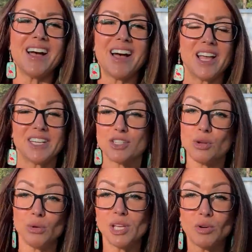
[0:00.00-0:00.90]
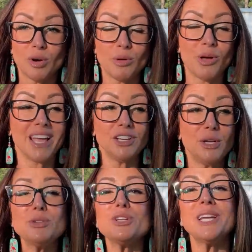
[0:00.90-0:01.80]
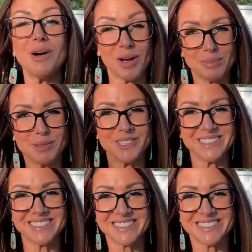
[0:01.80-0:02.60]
Uh, it is totally normal and usually audible.